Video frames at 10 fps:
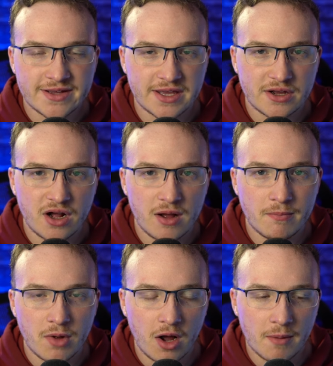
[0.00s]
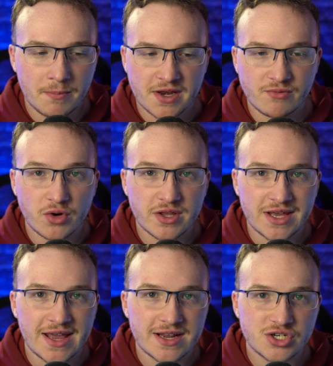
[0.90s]
can come up and
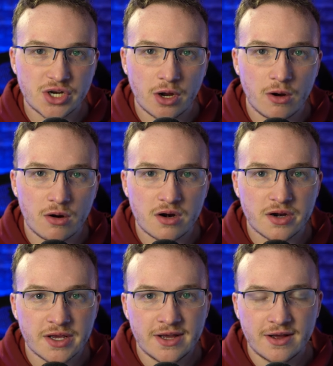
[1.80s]
really hit you hard,